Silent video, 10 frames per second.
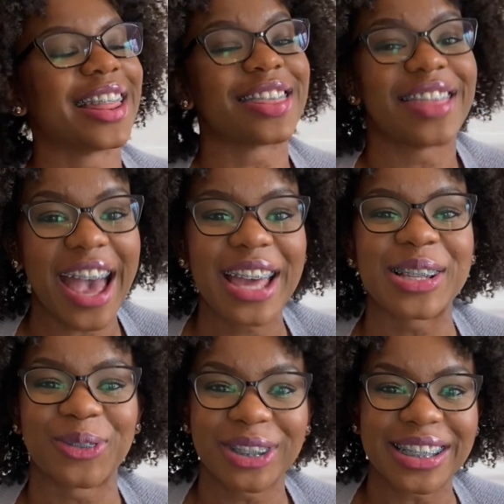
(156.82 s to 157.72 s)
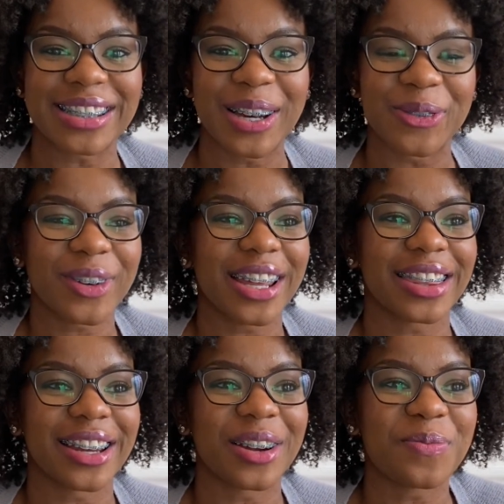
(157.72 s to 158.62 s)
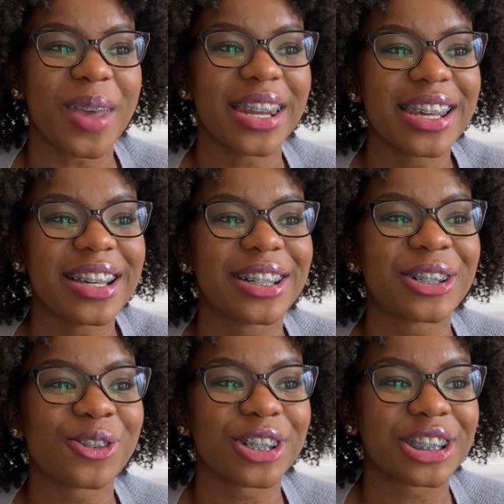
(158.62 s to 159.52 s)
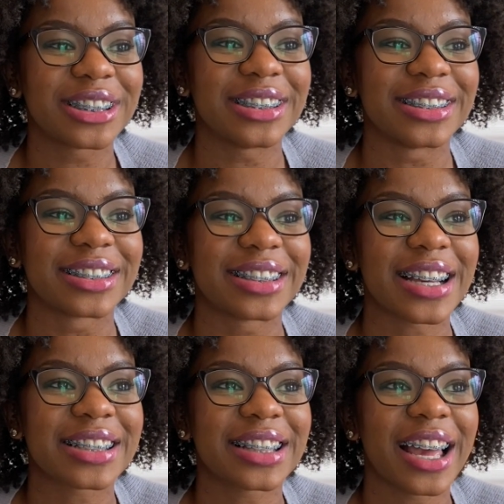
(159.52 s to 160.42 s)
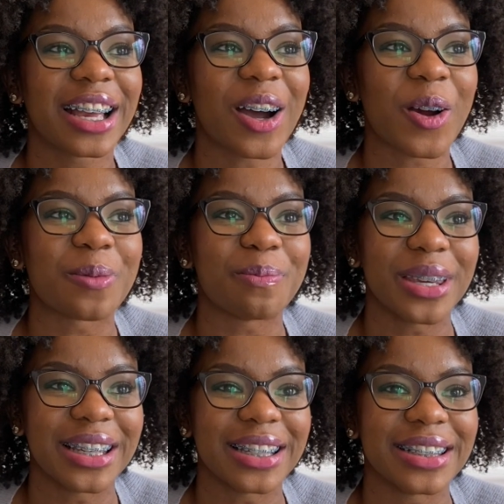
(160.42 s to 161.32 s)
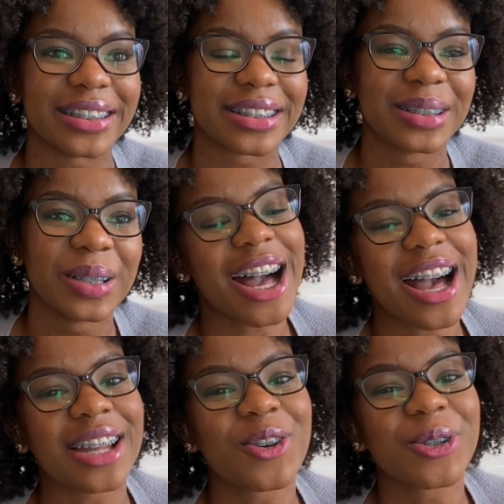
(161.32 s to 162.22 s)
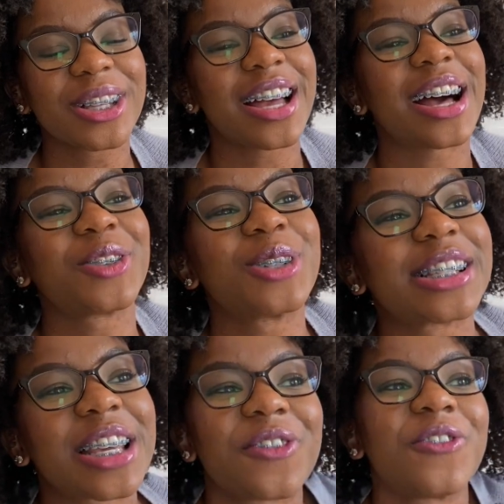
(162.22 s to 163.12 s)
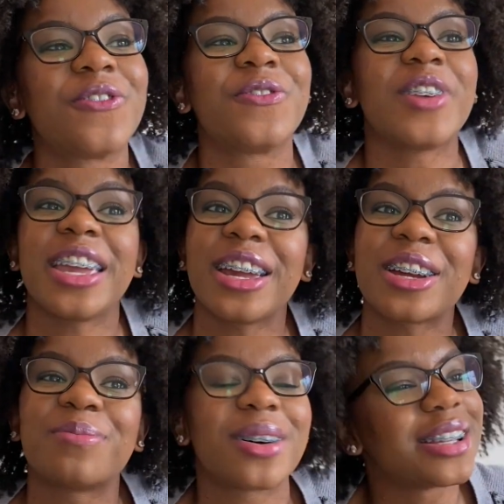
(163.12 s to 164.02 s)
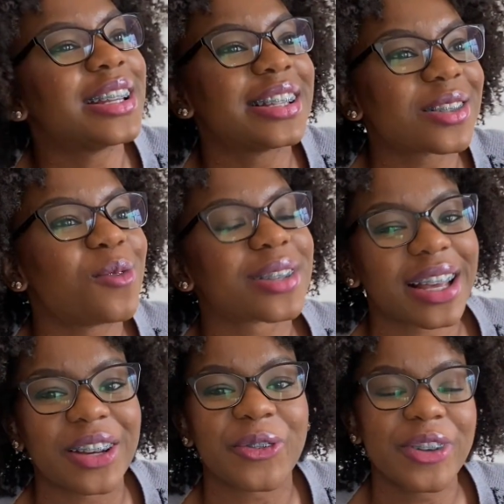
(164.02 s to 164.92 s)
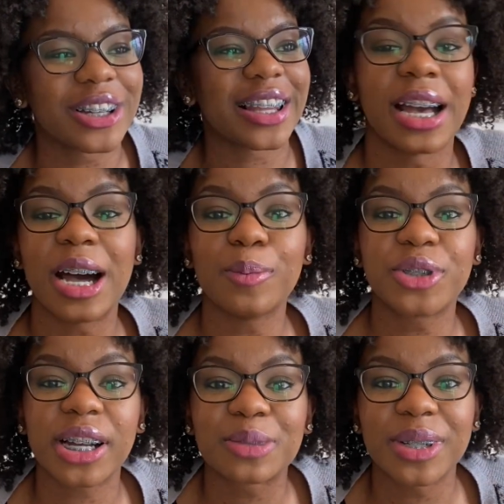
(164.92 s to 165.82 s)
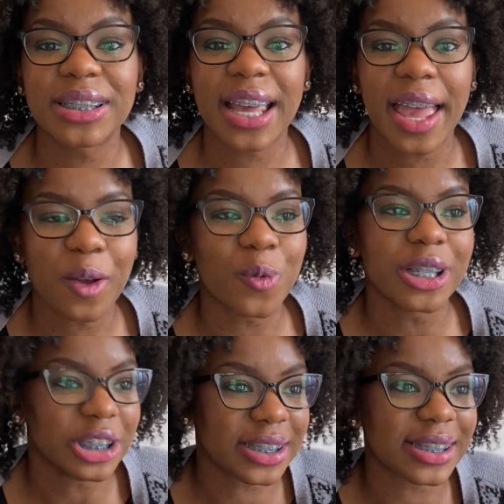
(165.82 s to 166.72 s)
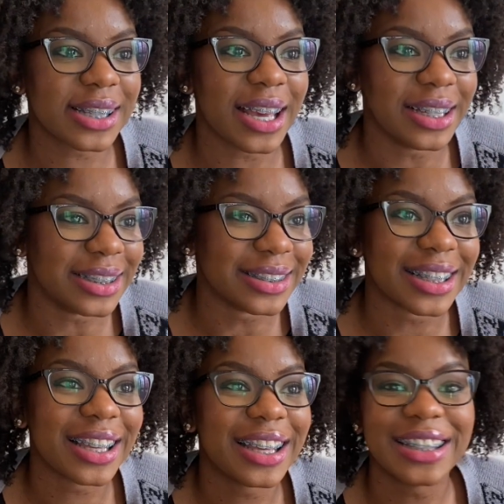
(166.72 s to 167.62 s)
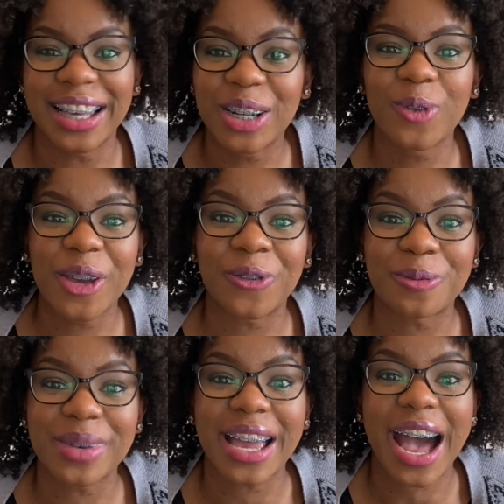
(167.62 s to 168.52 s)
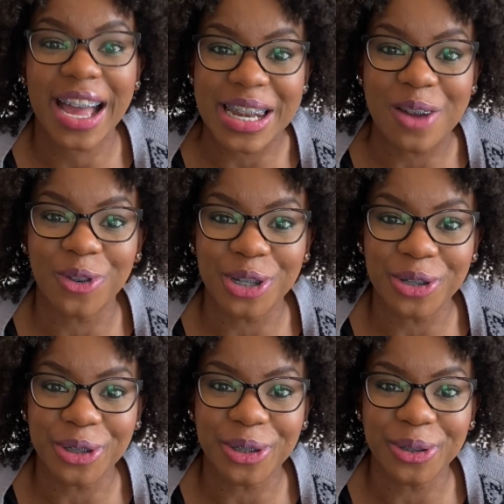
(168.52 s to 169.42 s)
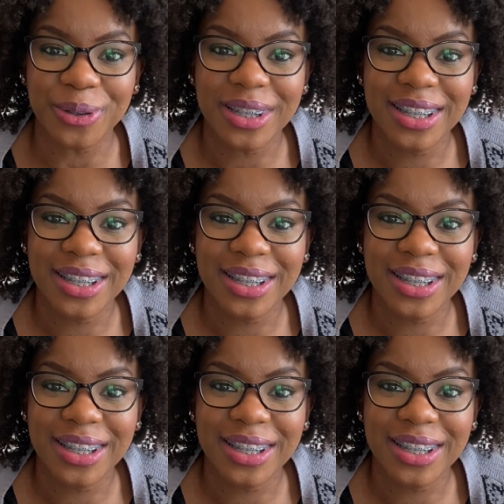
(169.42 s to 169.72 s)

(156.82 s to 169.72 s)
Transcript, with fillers: That is really tough right there. Many Christians, that's like our biggest, I don't I don't want to say fear, but it is almost like a fear. Like come judgment day when Jesus says, "Get away from me, I never knew you."